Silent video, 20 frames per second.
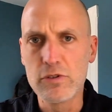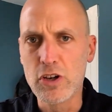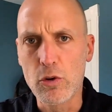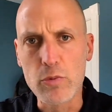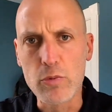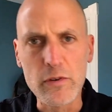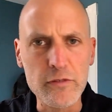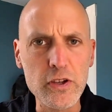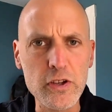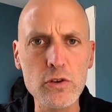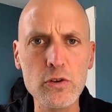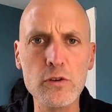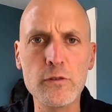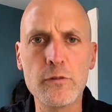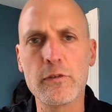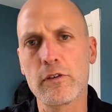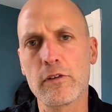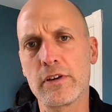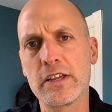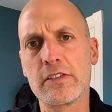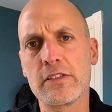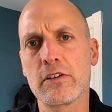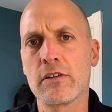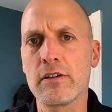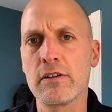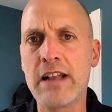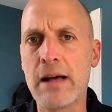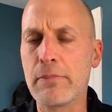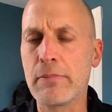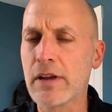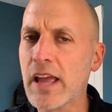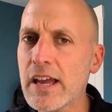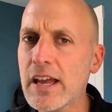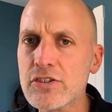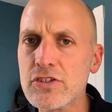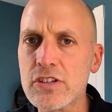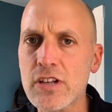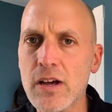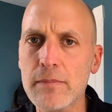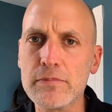reviewed for either an
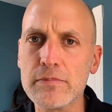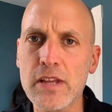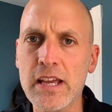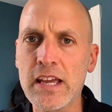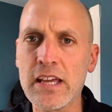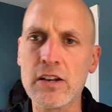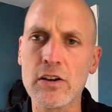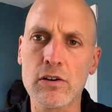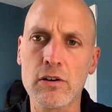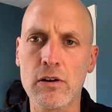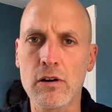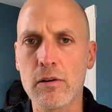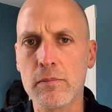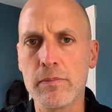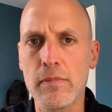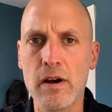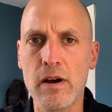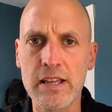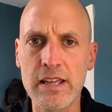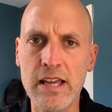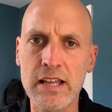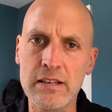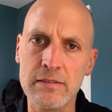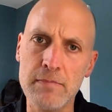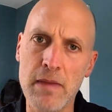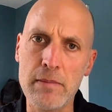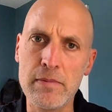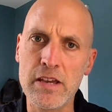application update or again,